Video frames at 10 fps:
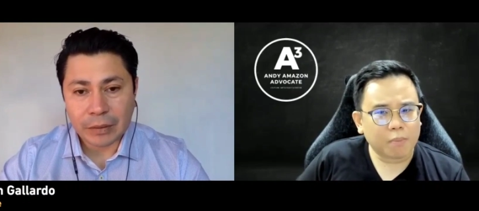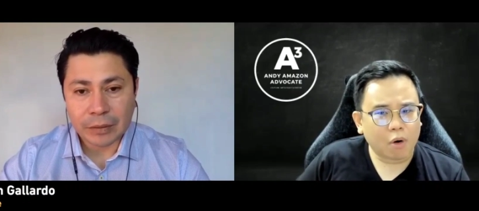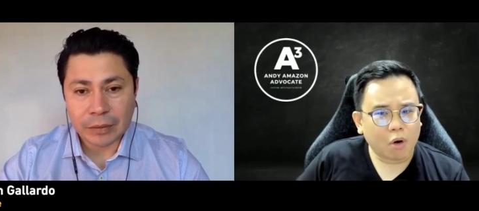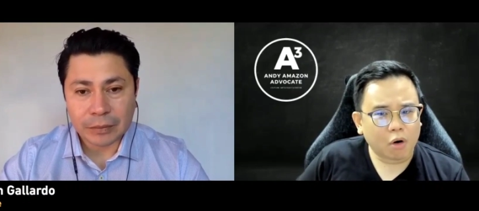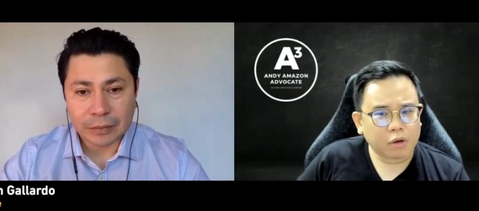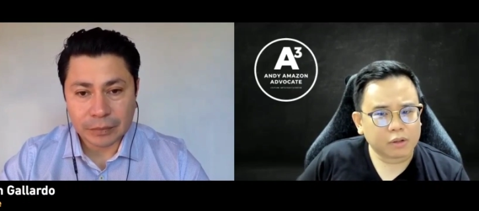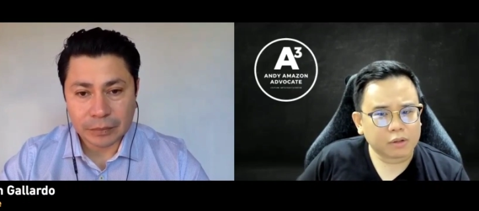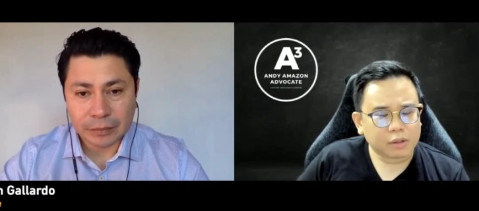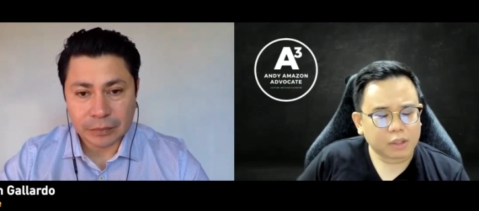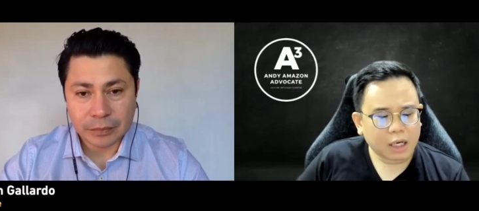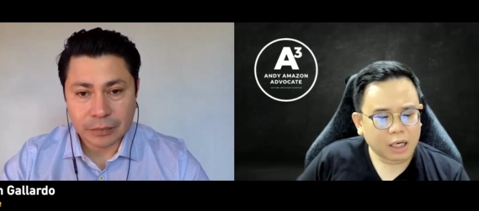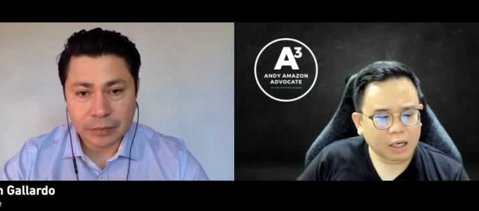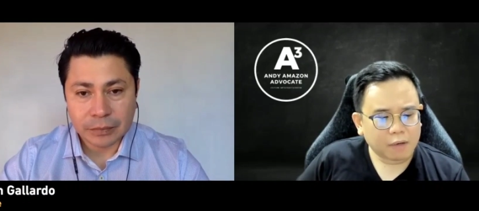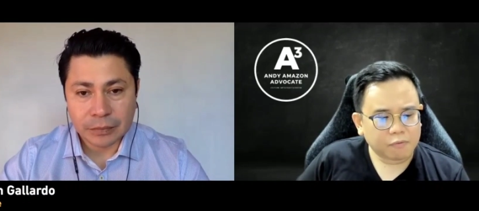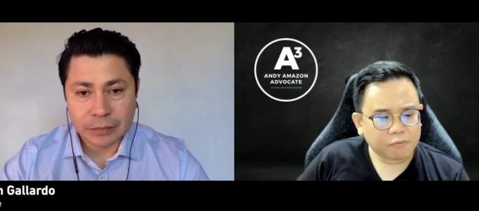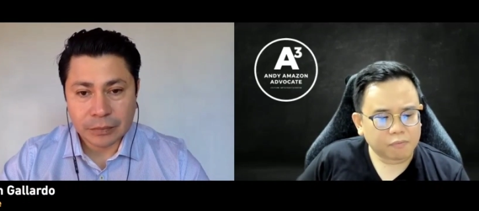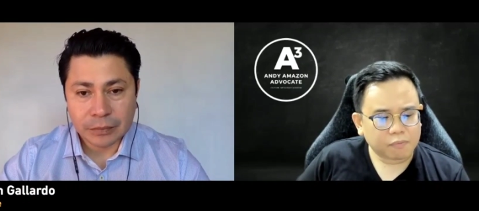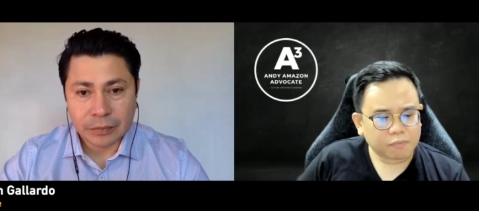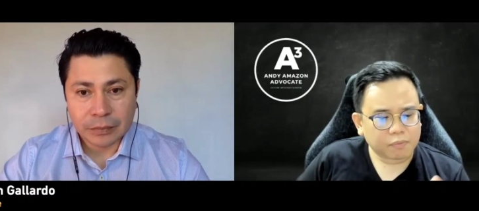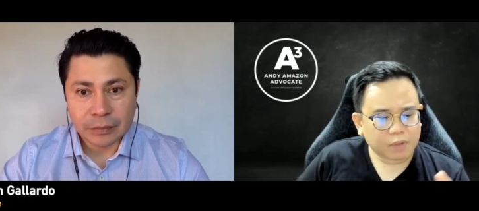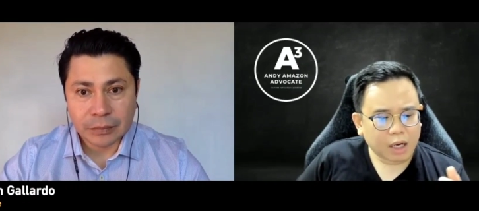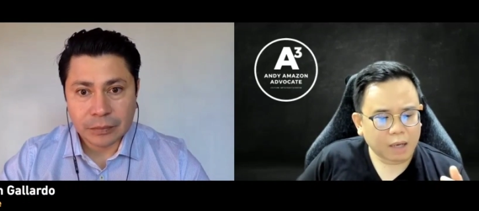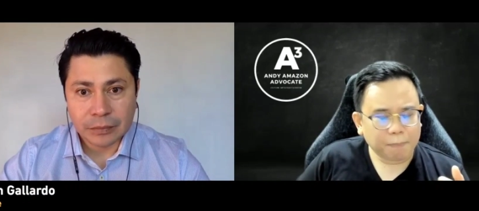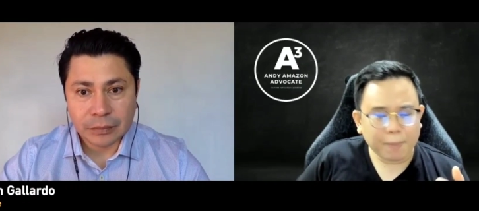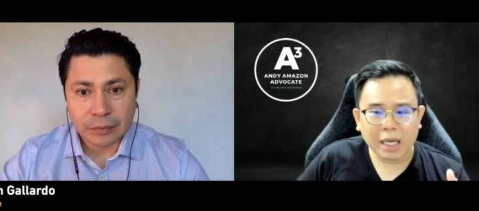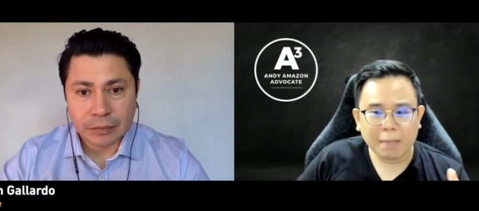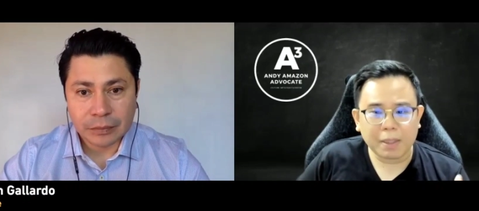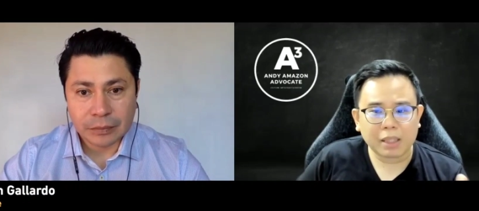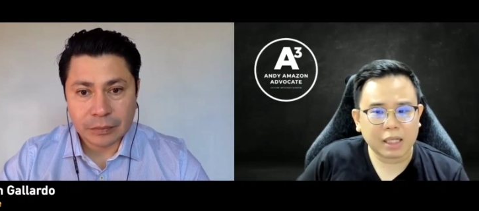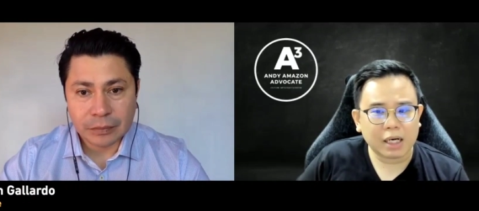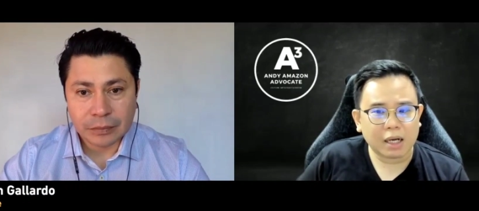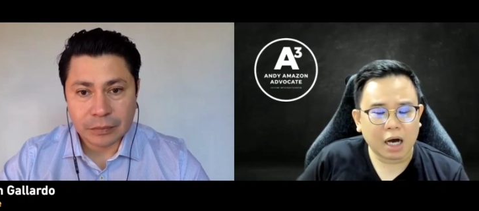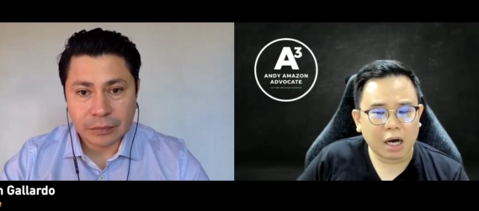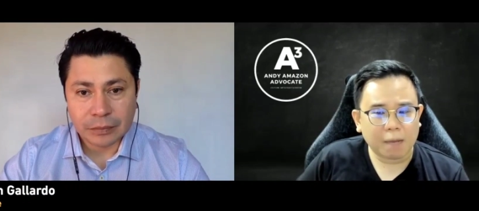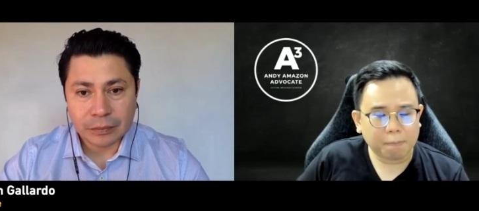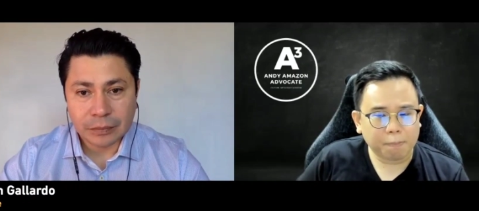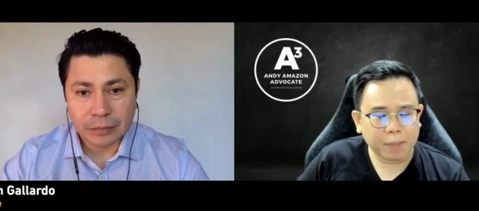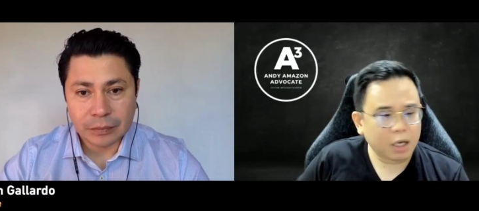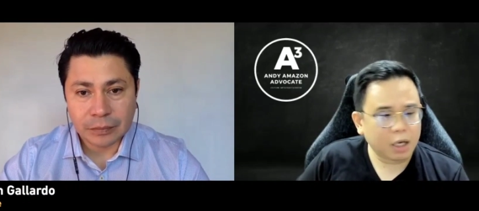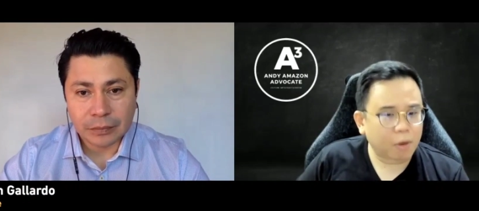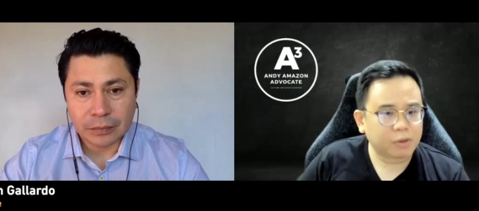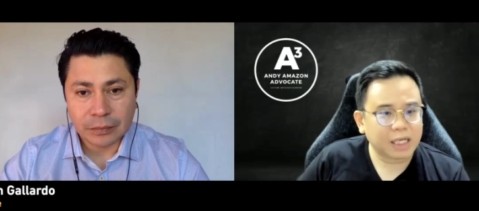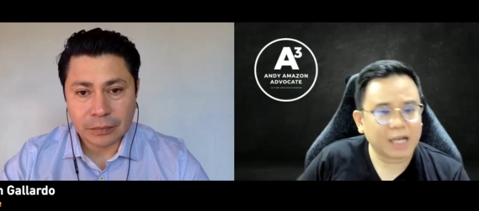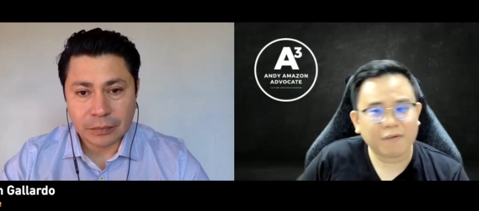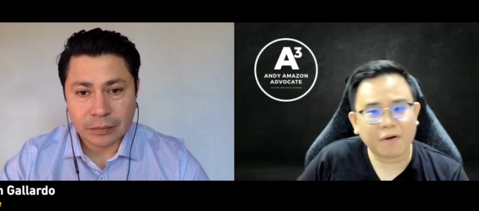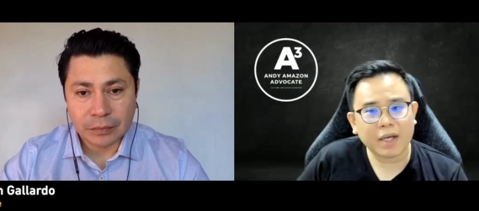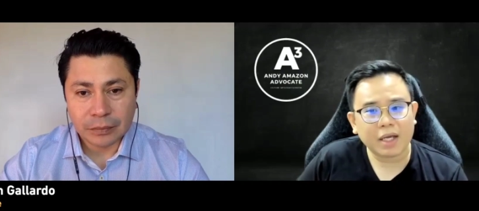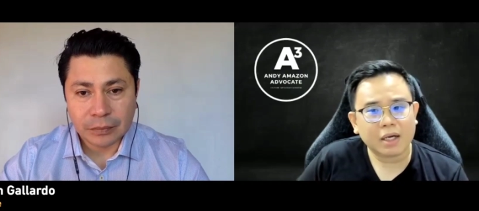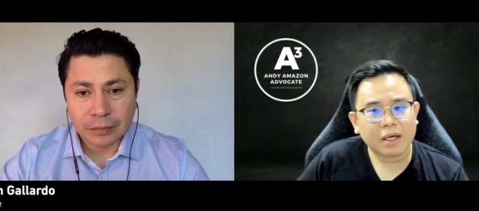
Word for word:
Speaker 1: more on uh, uh pay per del, uh, pay upon delivery?